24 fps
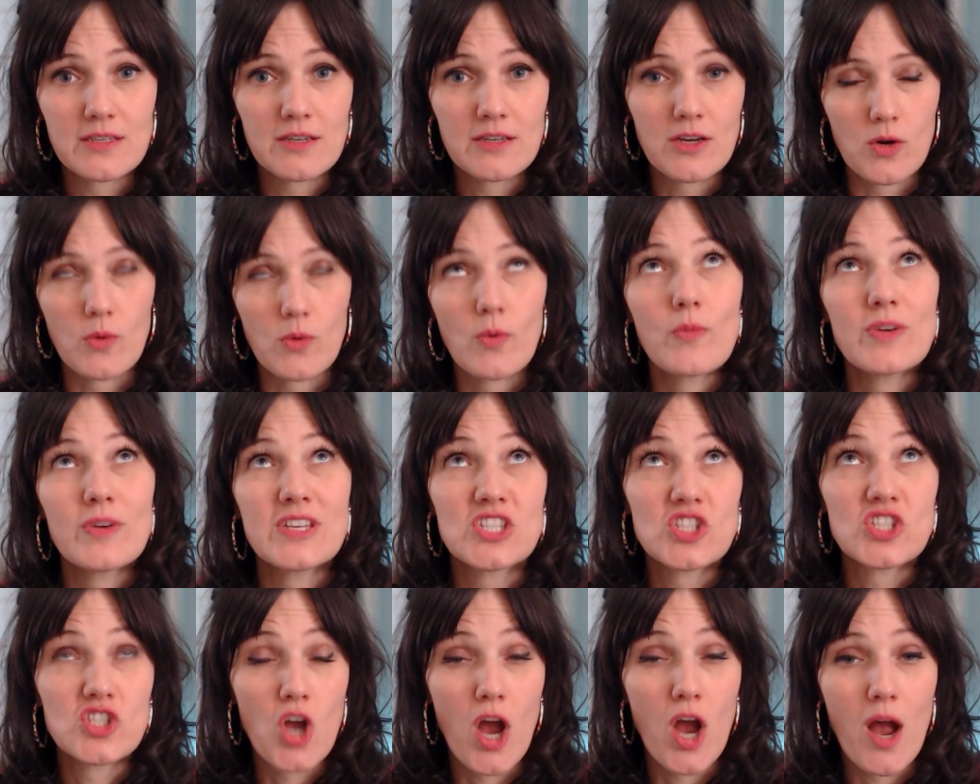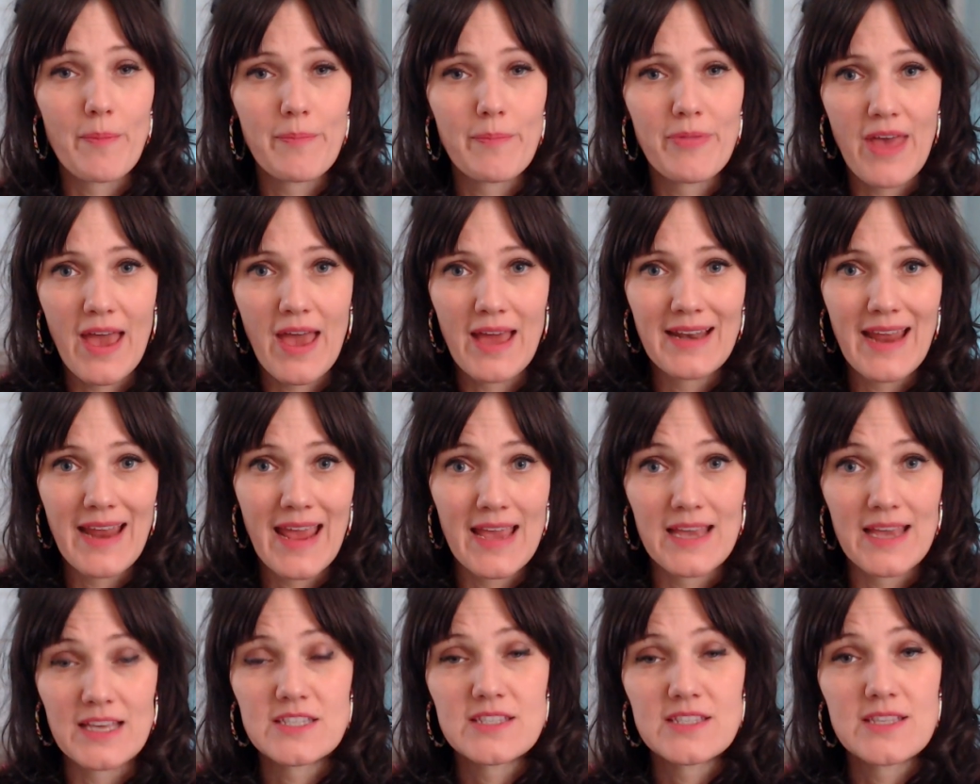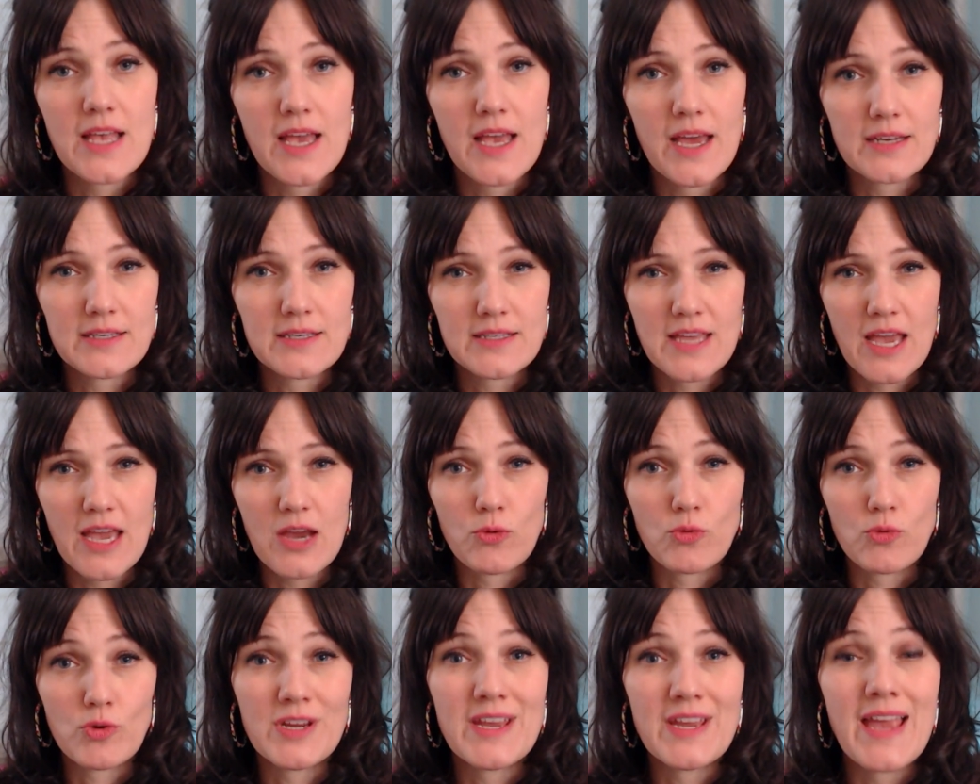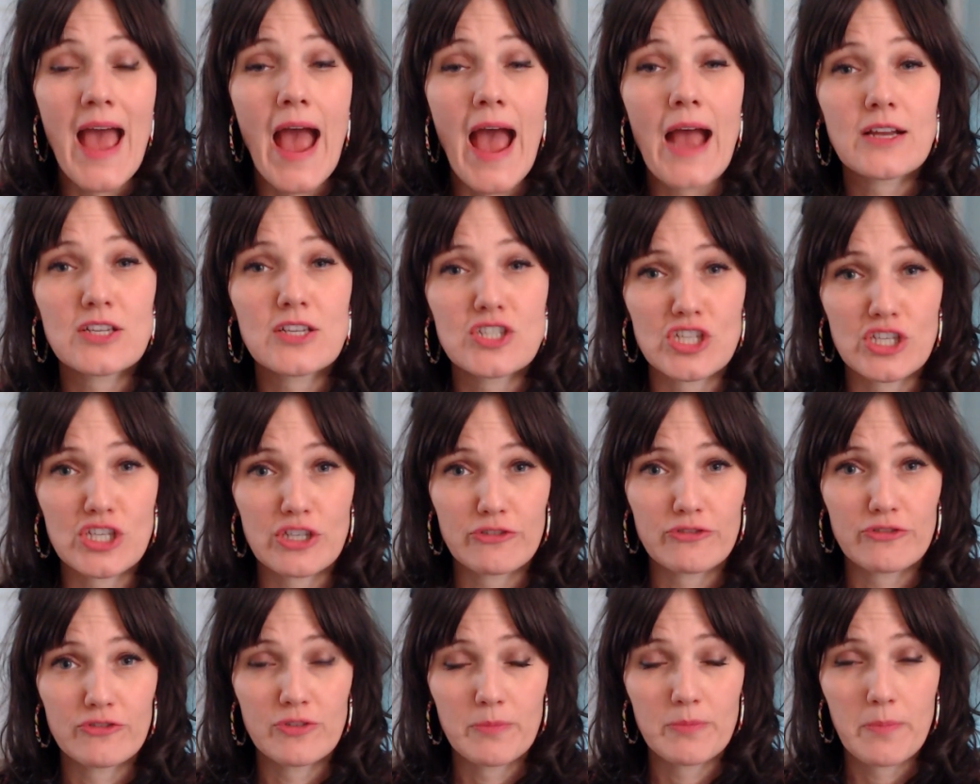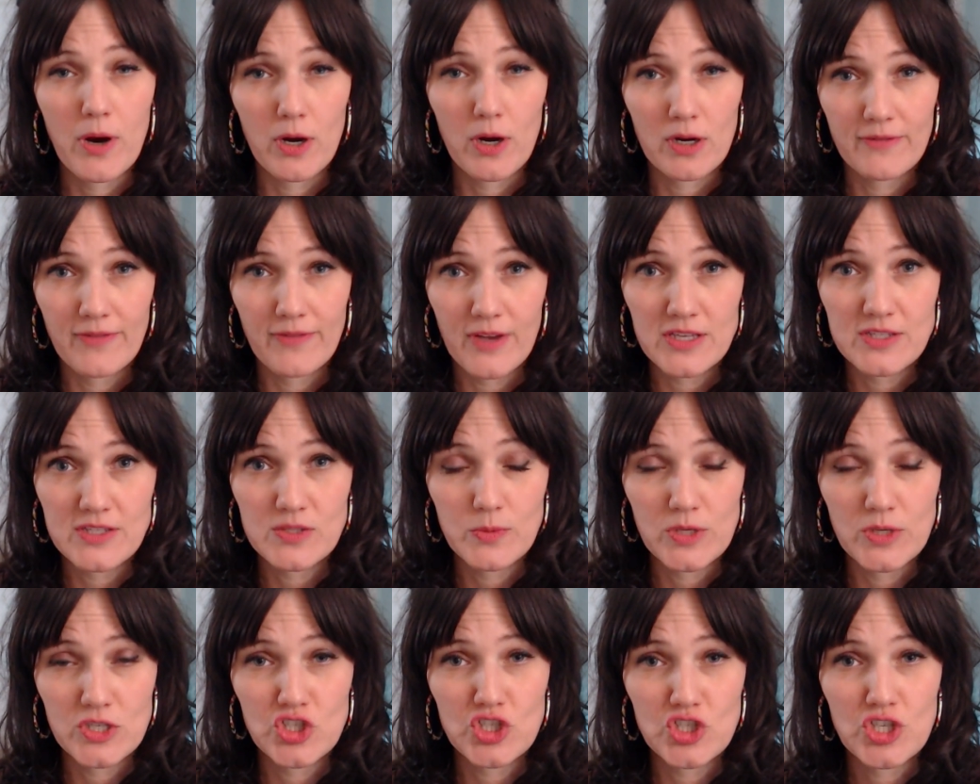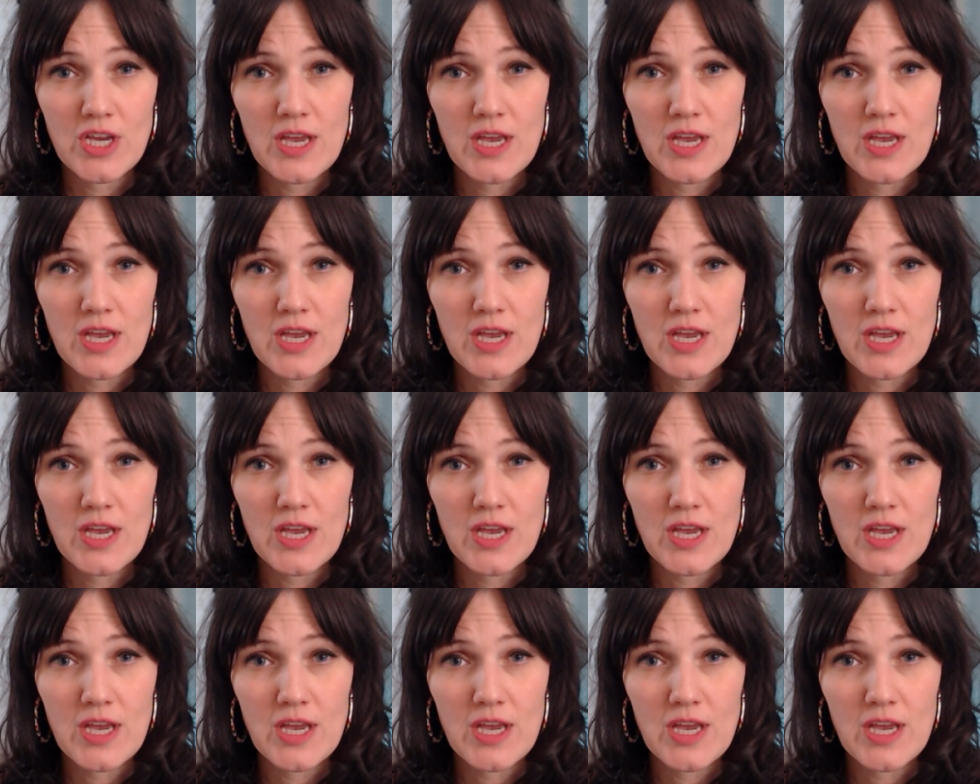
or we stop that angst, that reactive part of us, which